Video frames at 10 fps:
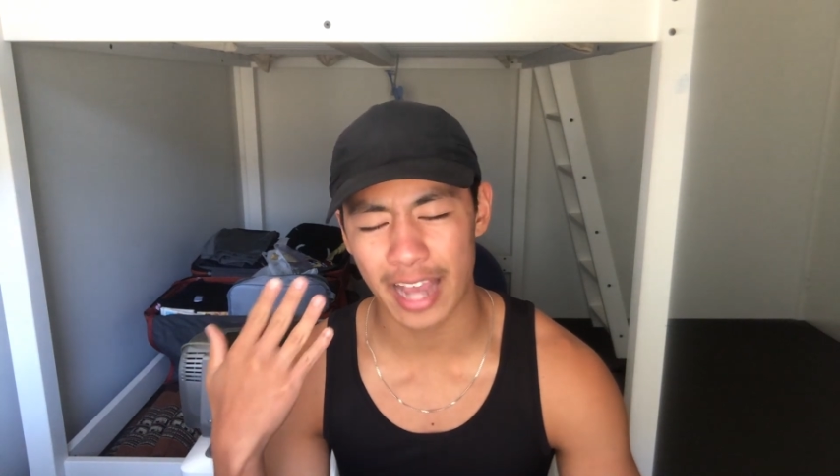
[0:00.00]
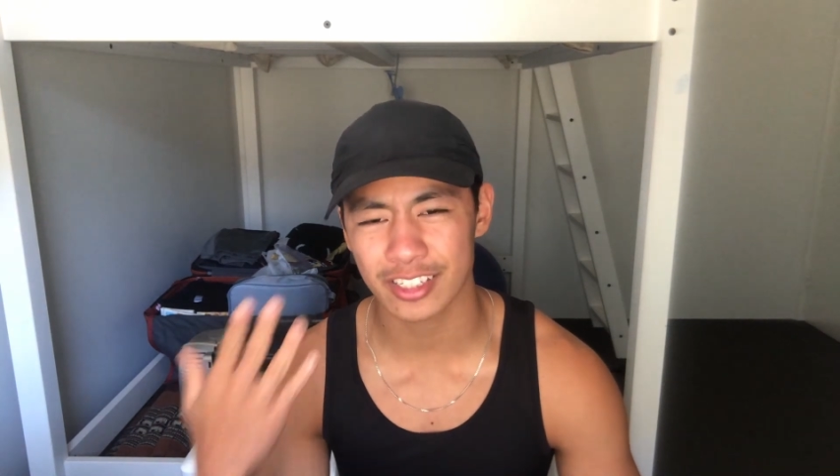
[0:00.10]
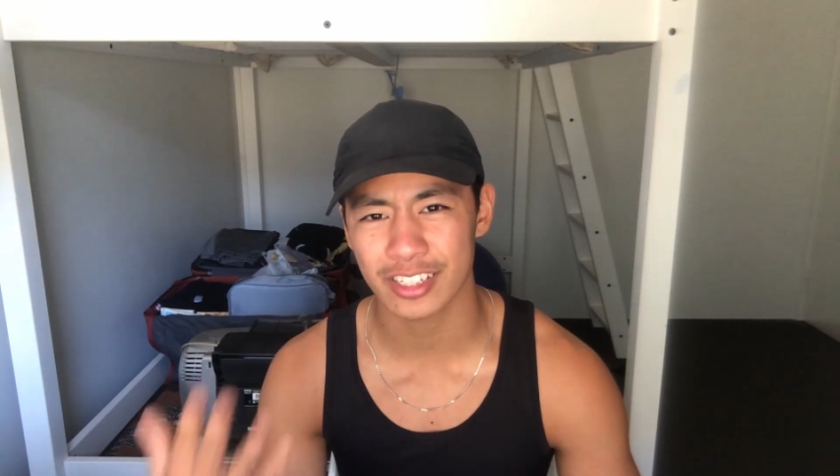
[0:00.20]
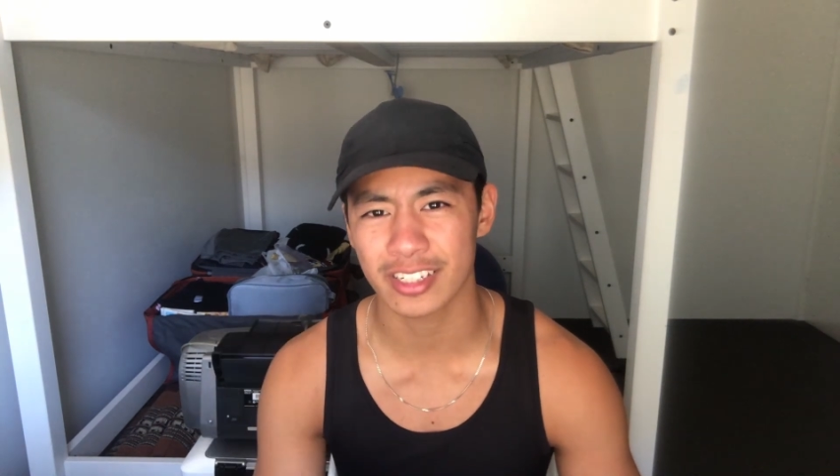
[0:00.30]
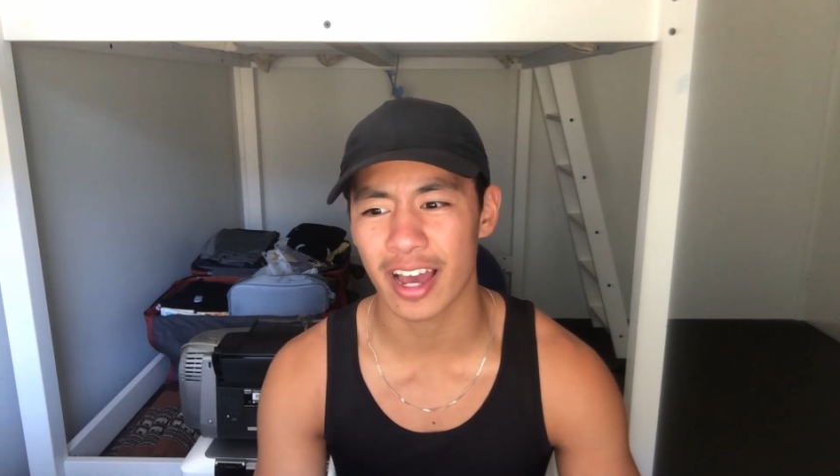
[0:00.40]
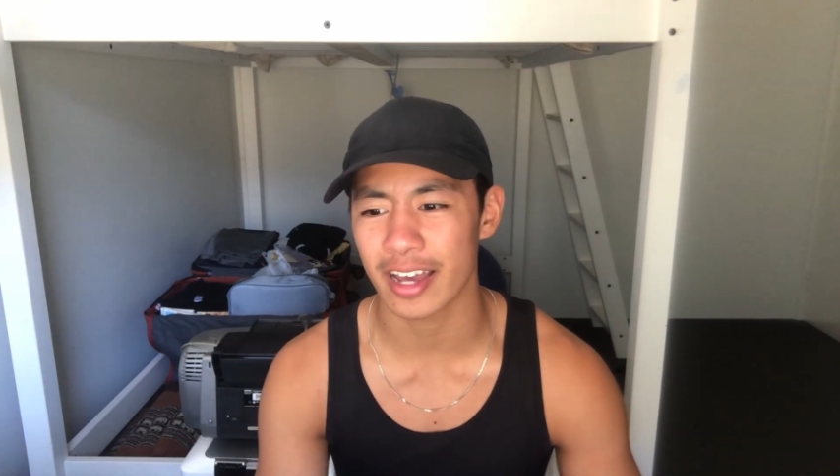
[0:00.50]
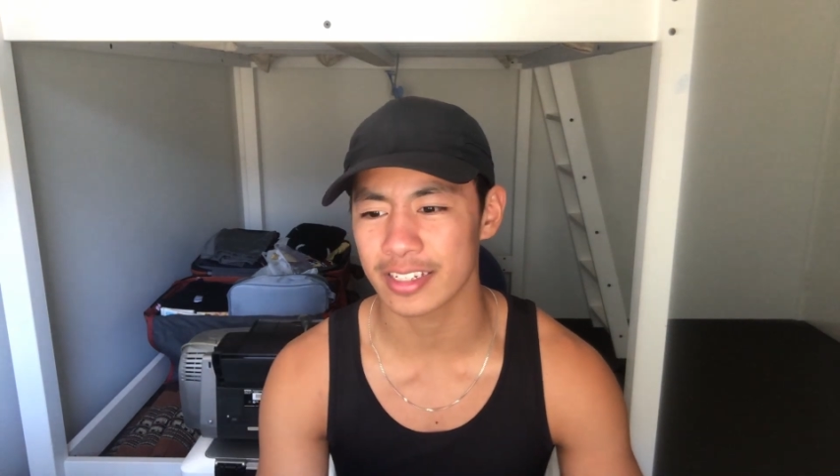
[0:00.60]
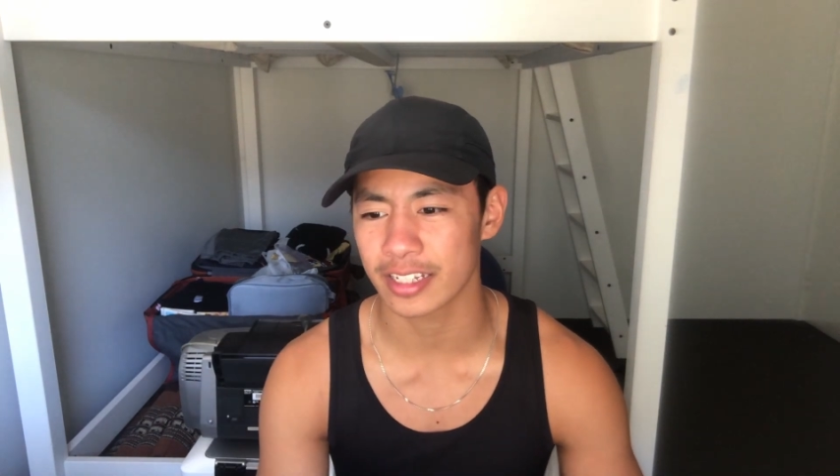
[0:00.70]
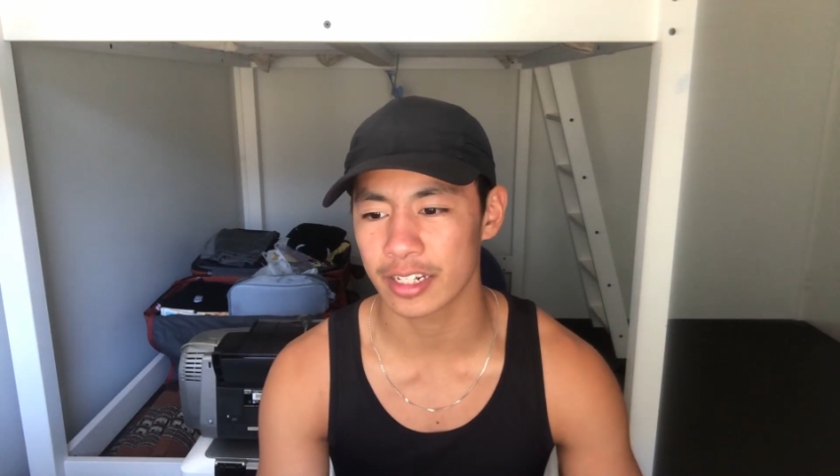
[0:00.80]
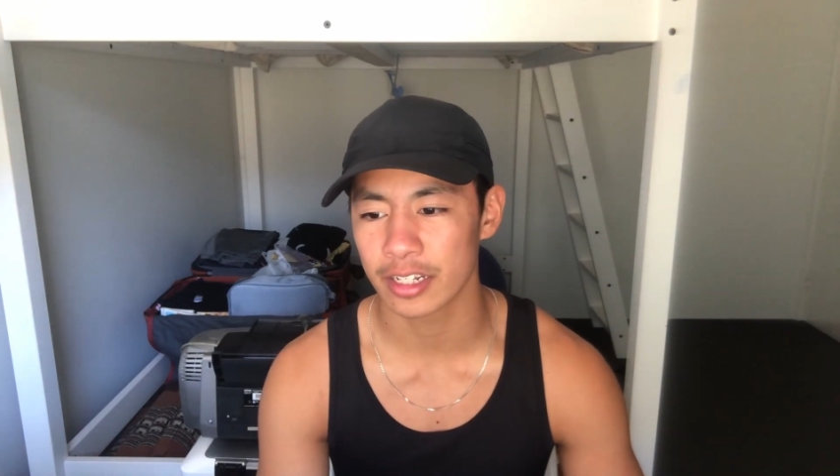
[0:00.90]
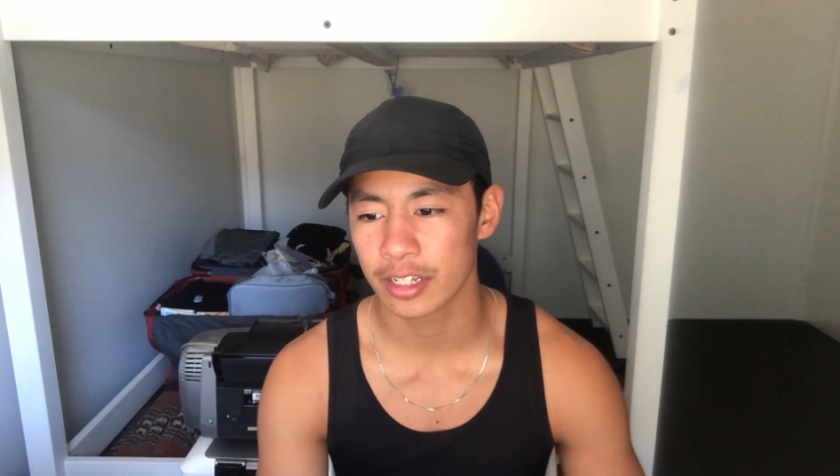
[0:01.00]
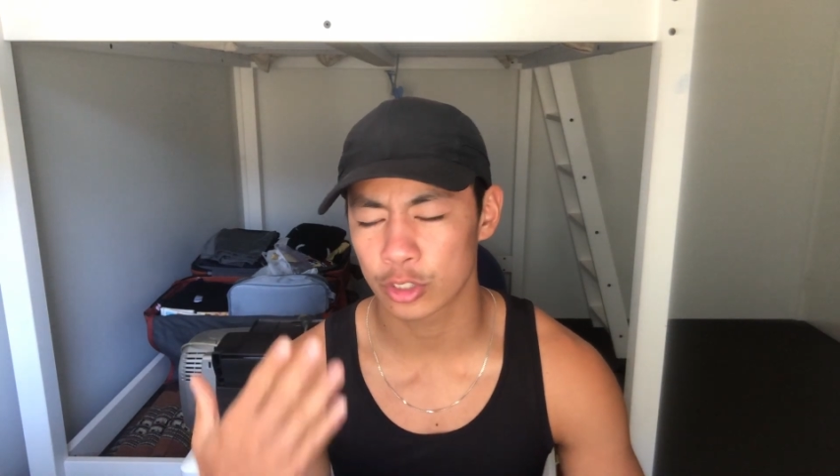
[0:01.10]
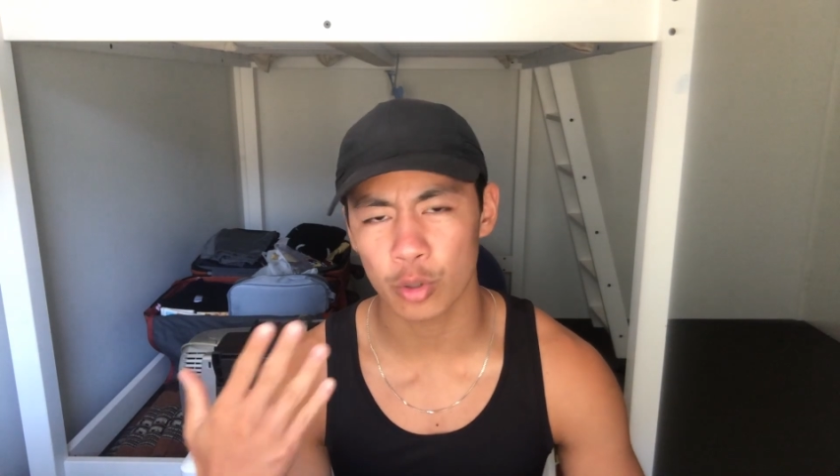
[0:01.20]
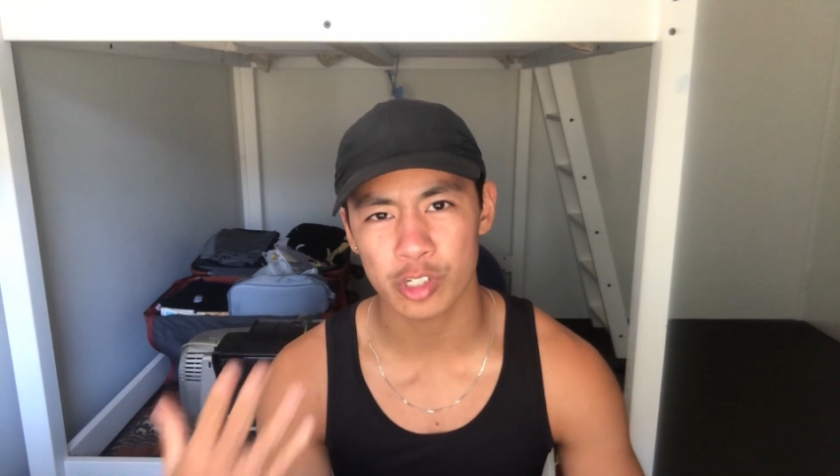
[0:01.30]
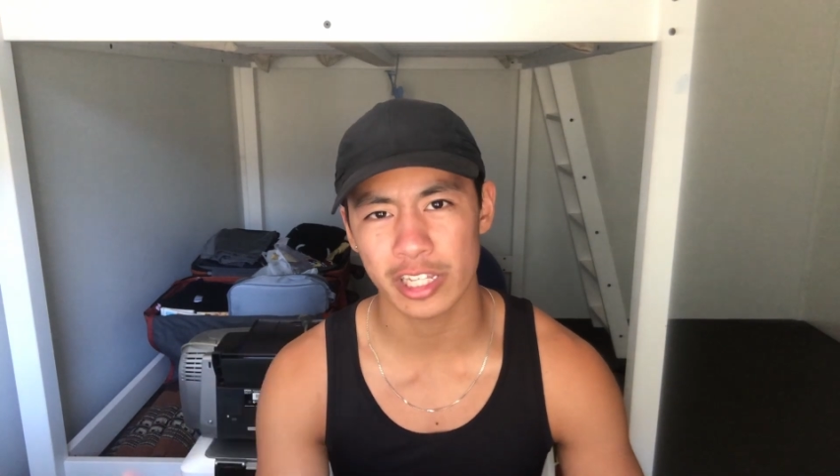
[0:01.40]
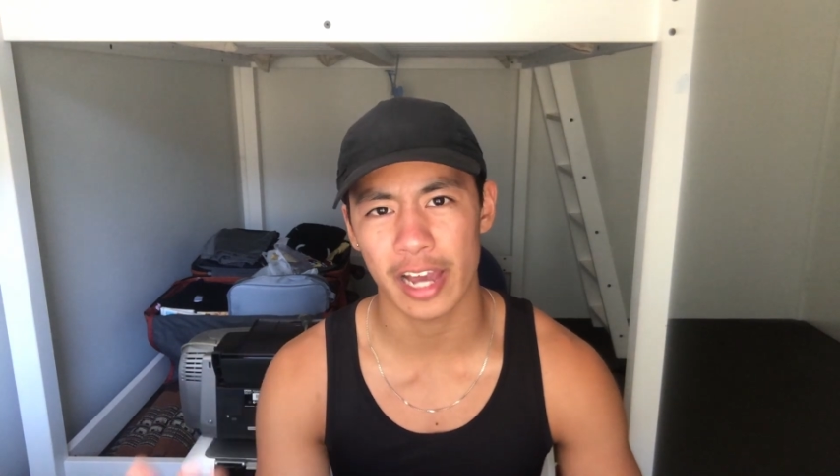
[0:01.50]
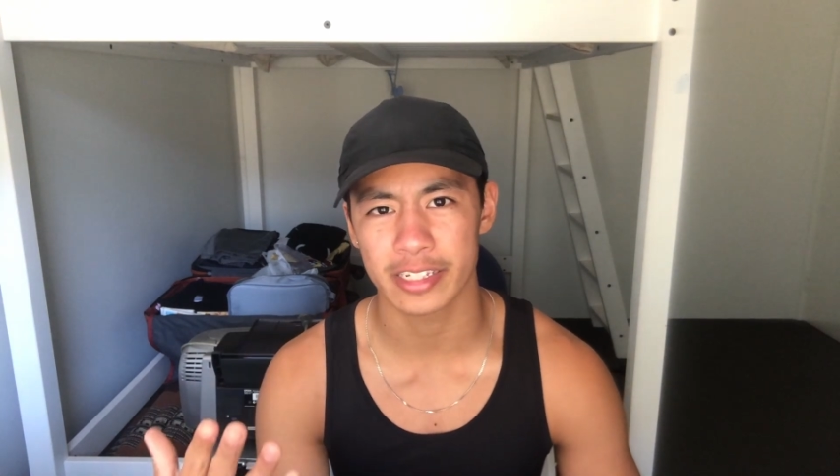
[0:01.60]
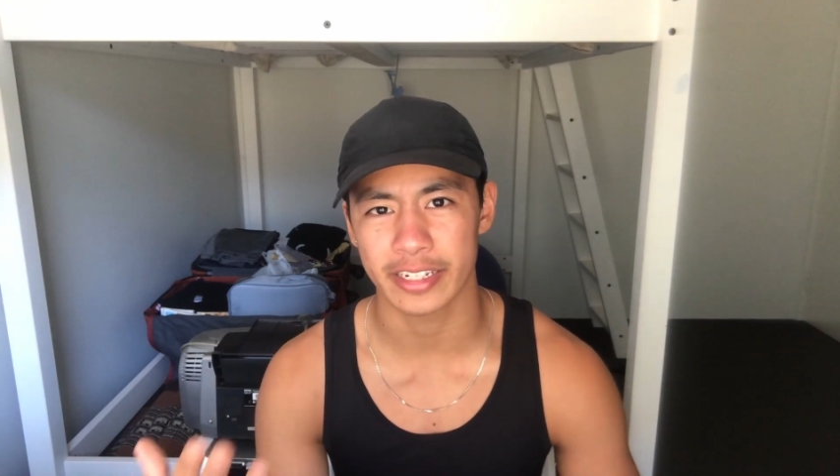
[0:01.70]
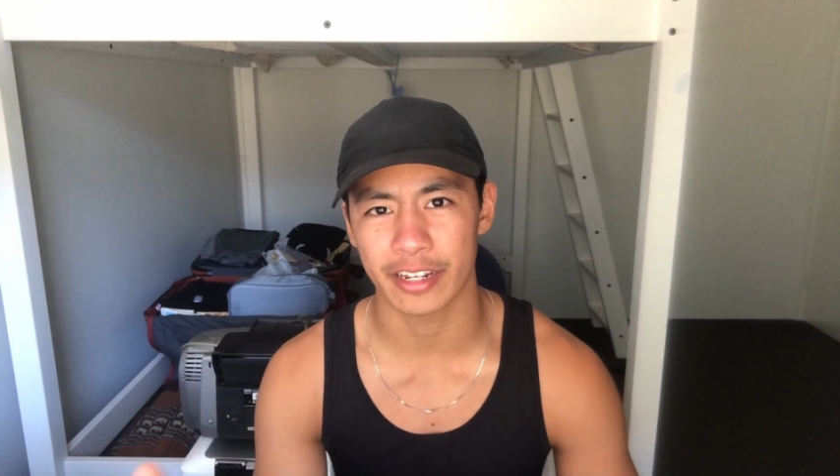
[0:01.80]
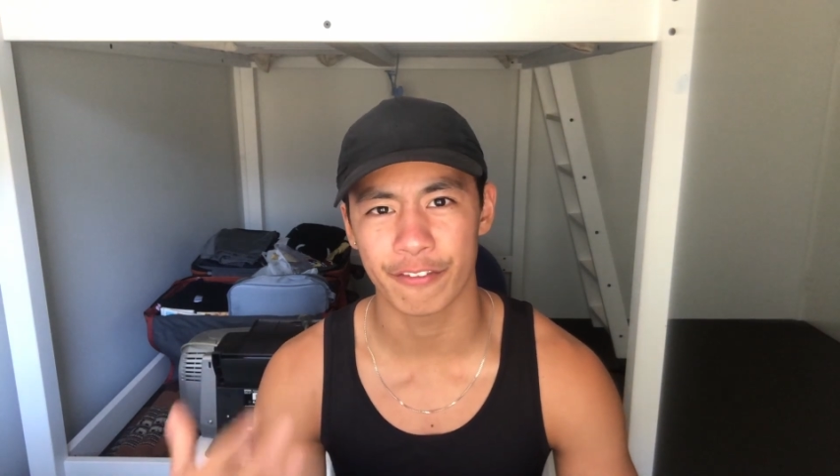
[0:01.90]
exercise and
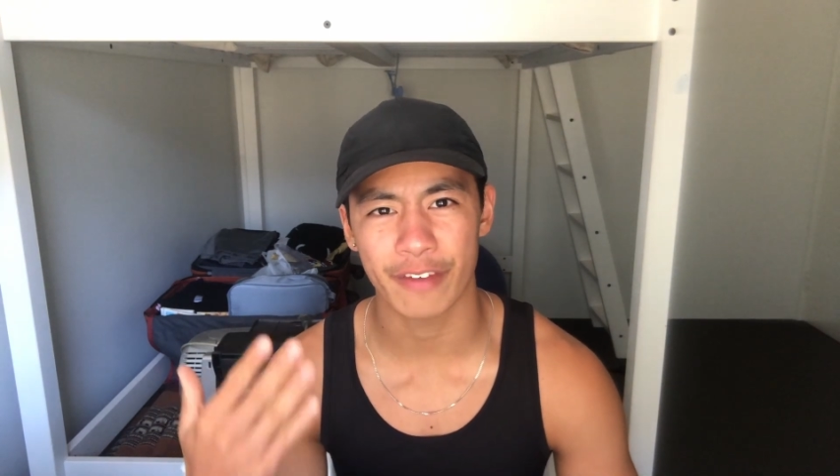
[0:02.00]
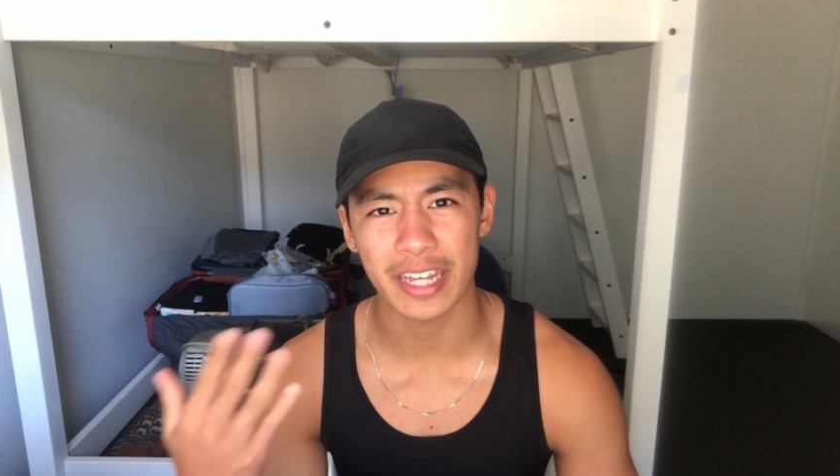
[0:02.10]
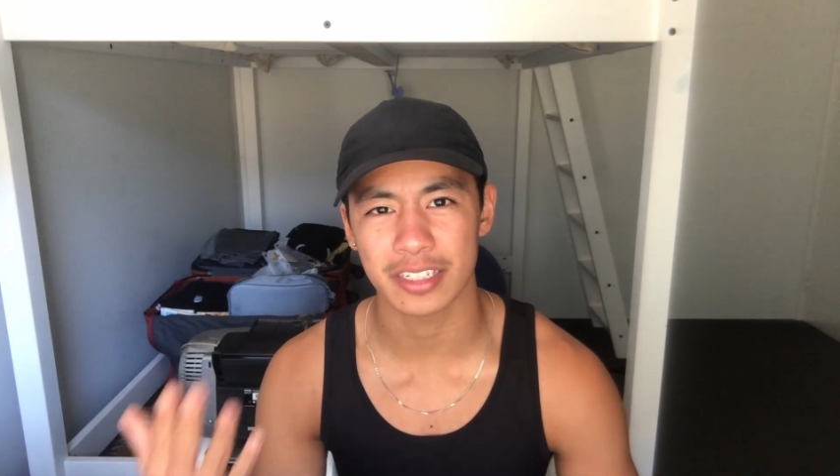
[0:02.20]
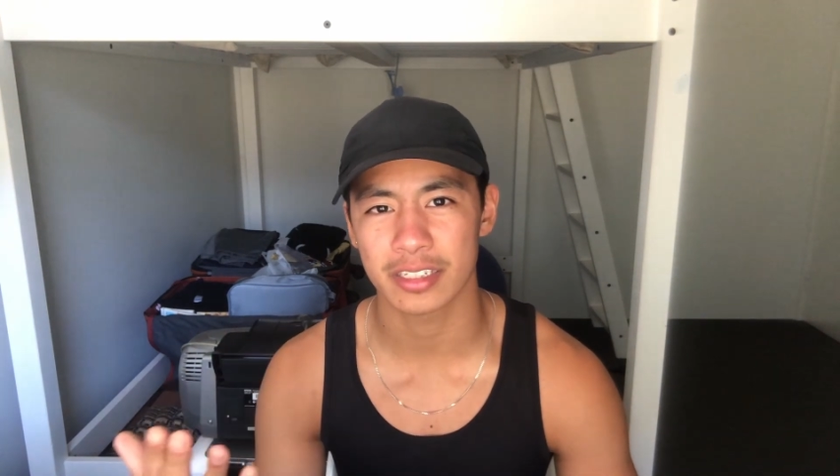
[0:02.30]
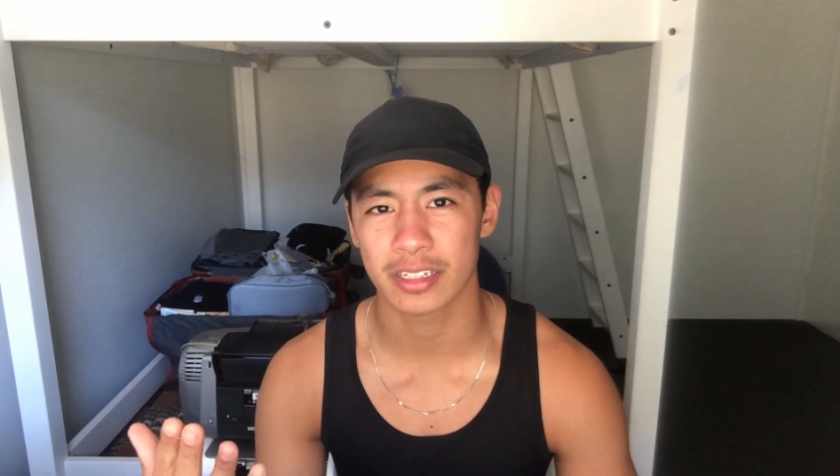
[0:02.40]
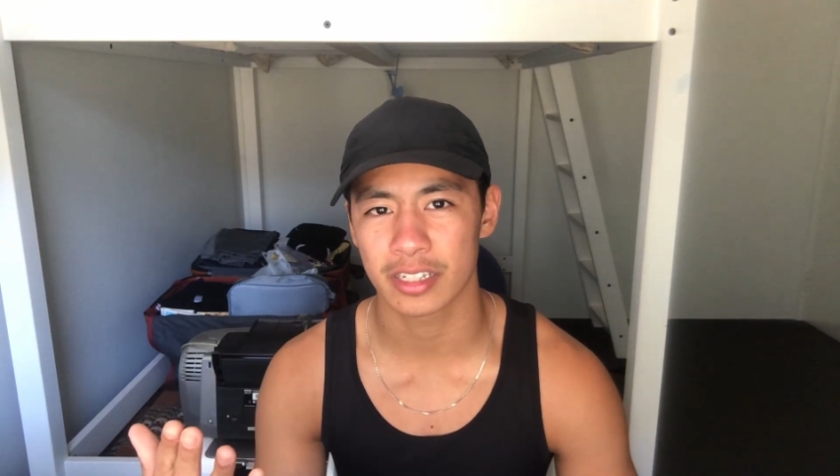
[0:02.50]
socializing and events.